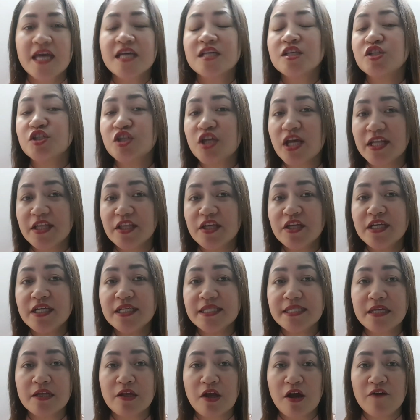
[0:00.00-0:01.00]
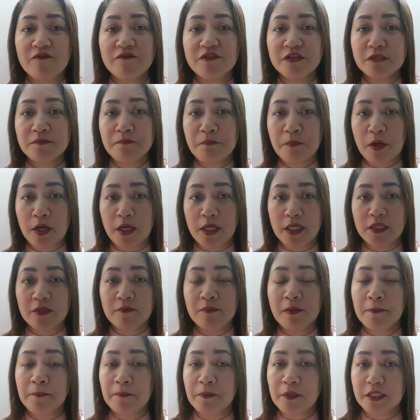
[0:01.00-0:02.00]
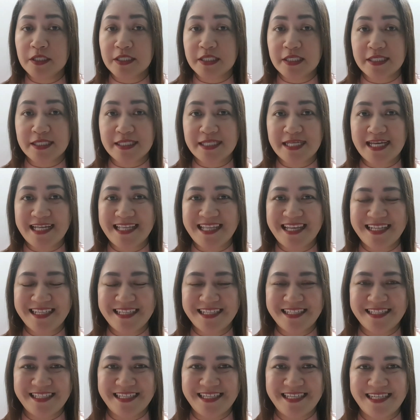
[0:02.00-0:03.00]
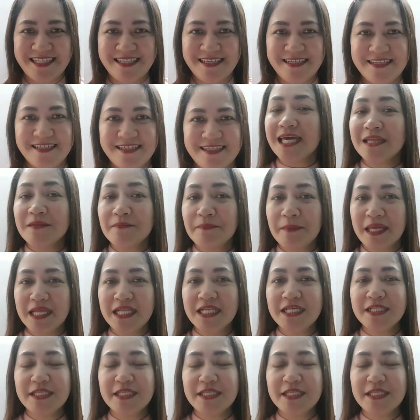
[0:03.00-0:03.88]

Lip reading: Gender is an obvious part of a person's identity. In many